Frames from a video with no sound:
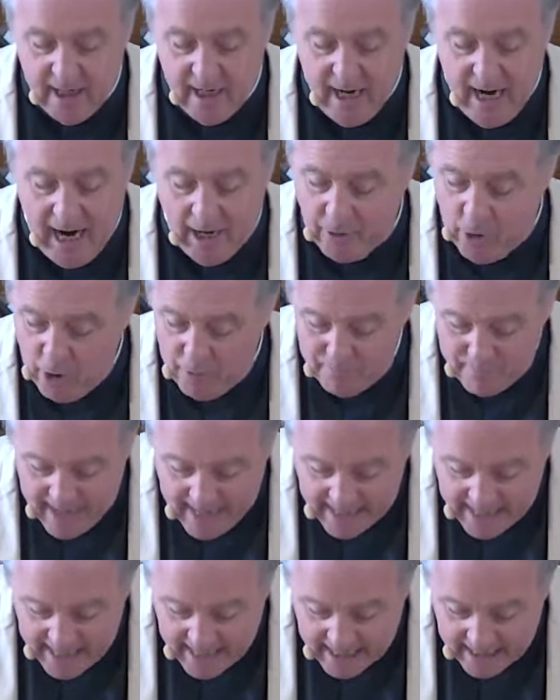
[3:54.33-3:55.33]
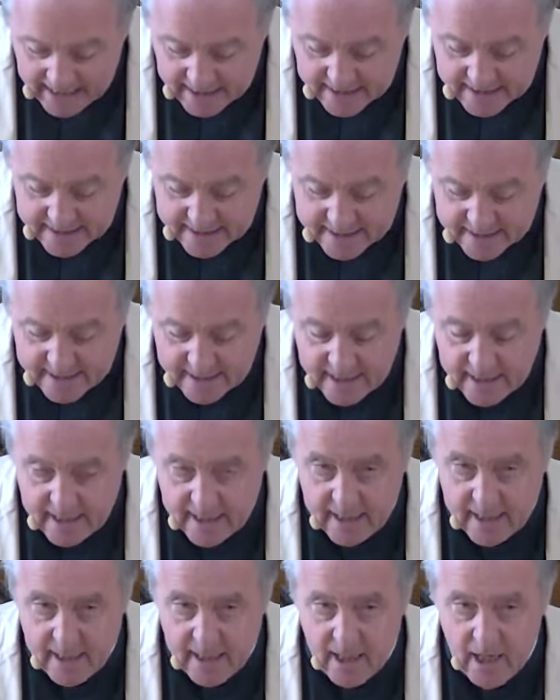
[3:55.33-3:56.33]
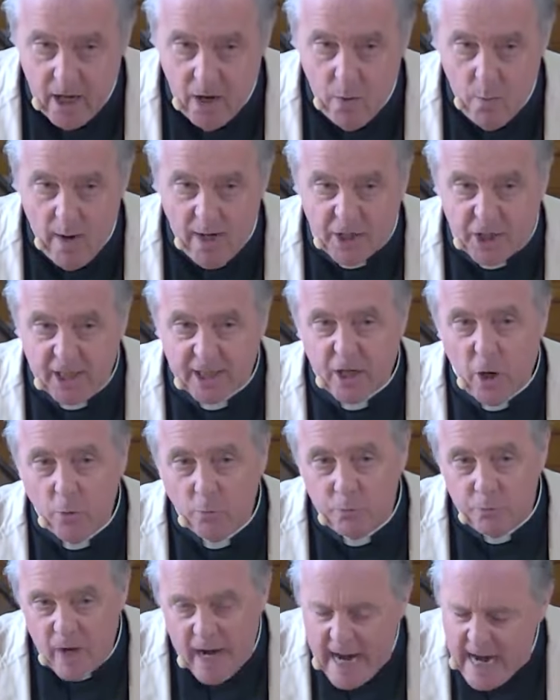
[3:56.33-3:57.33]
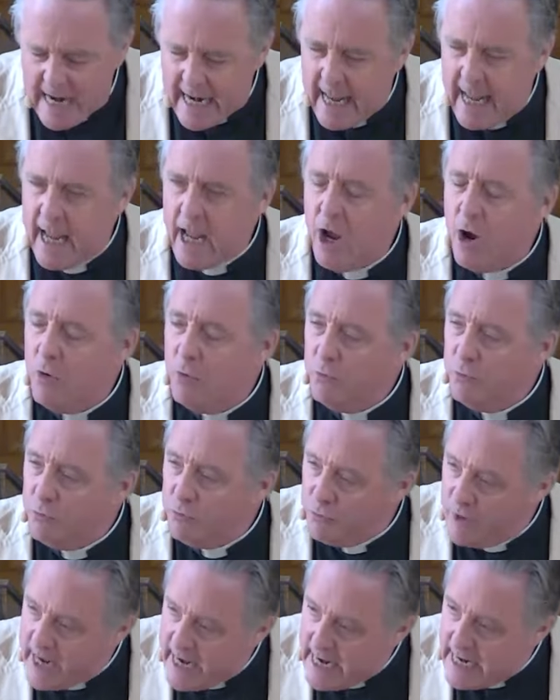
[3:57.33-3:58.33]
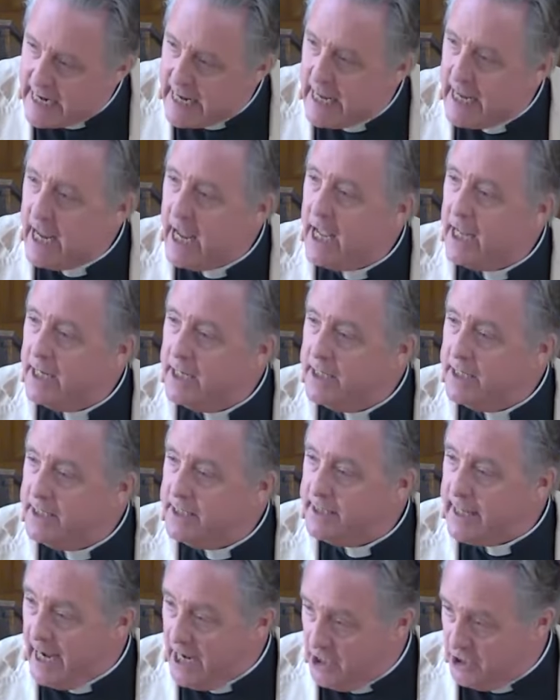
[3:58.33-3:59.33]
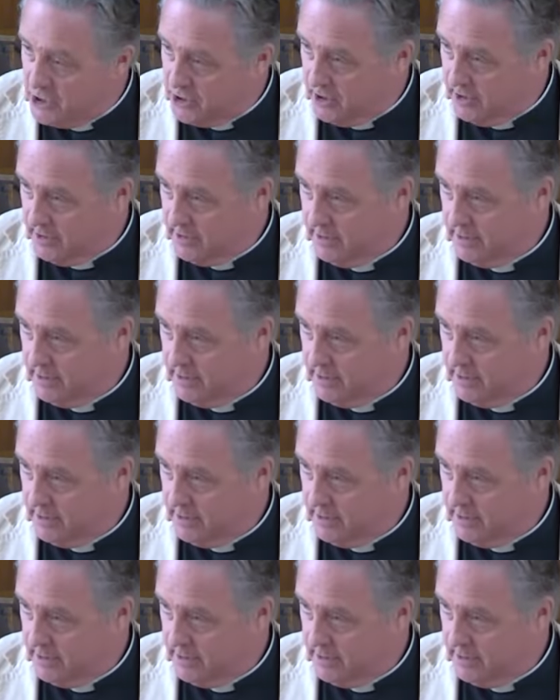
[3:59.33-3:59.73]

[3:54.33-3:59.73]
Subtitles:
our own meanings, which is really, really dangerous.